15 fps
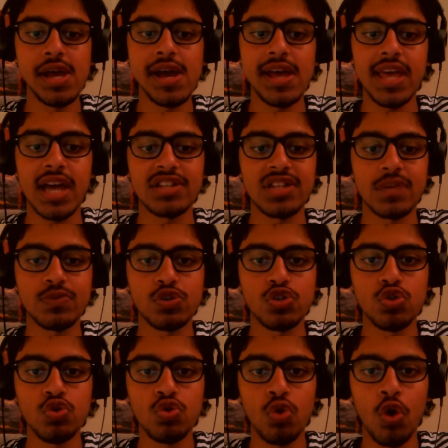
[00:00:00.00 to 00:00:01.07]
chapter
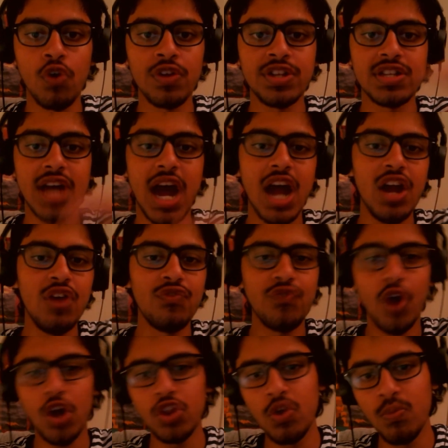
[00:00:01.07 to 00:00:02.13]
2, or entire
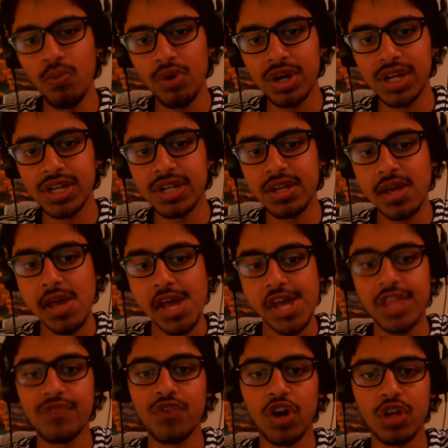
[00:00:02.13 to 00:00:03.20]
volume 1, and
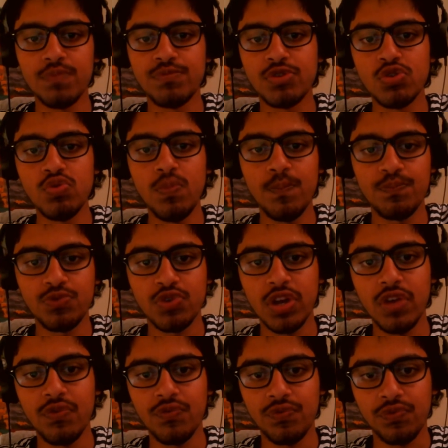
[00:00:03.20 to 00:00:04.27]
then volume 2,
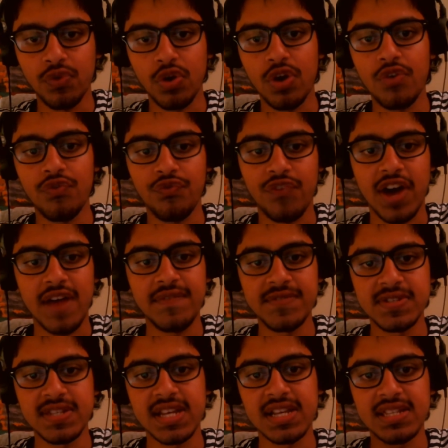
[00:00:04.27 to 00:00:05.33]
3, 4, 5,
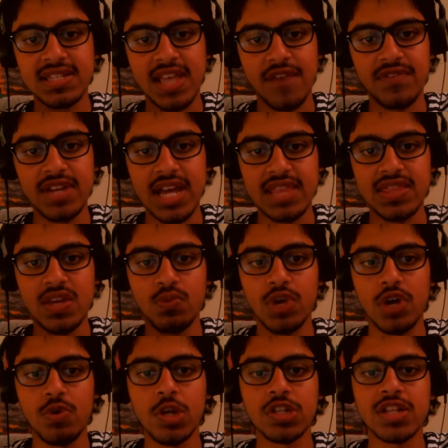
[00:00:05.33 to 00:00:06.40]
6, 7, and then
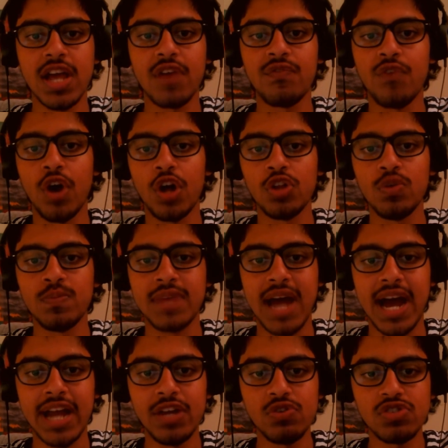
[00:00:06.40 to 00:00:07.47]
when I reach like volume
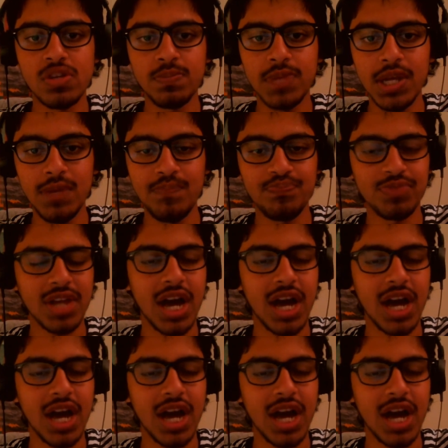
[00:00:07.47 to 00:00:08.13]
9 or something,